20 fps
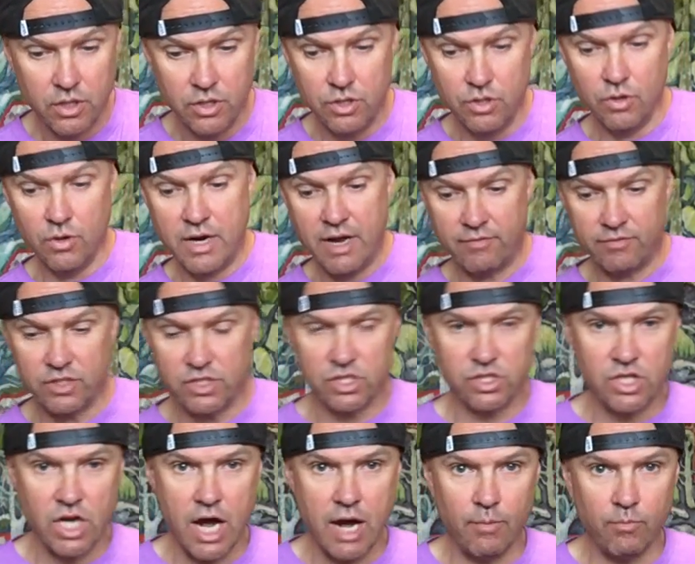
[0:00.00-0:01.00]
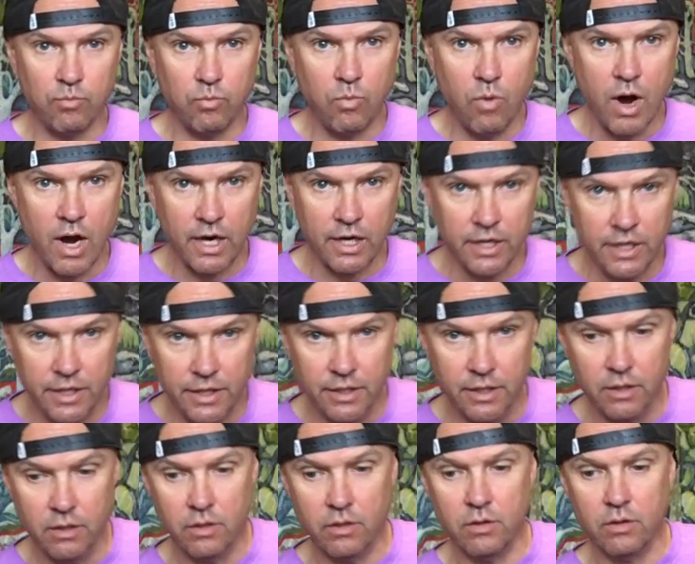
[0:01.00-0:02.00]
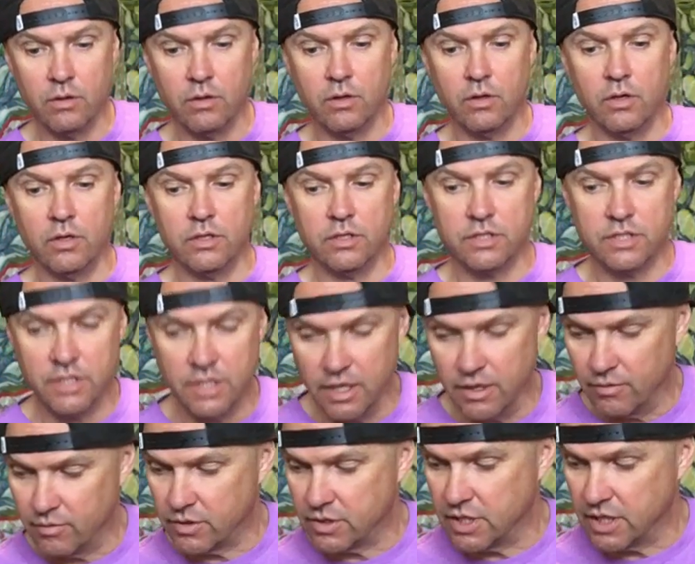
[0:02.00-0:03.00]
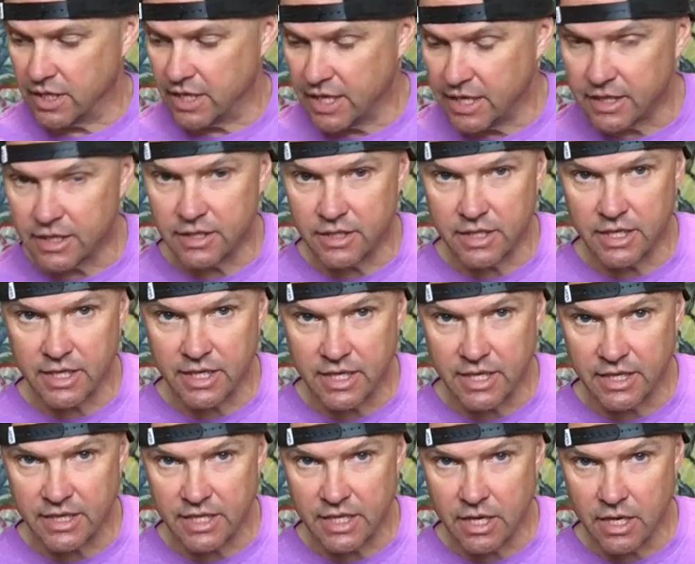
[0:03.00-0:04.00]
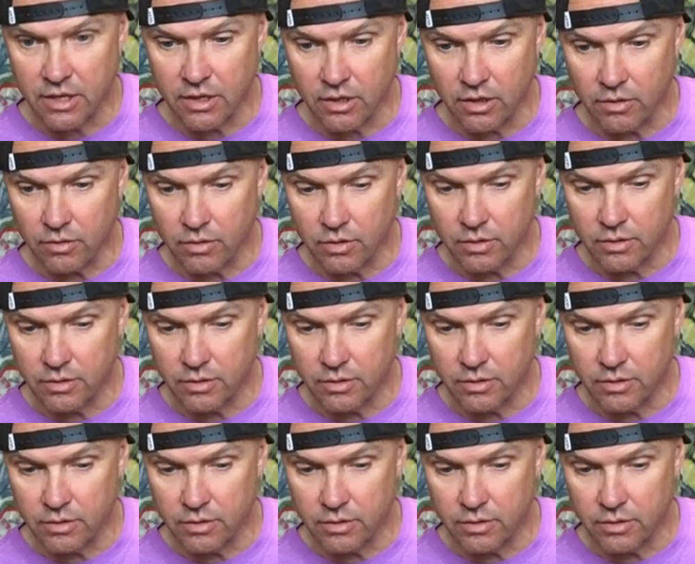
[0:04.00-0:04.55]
You don't have to stop walking to get the other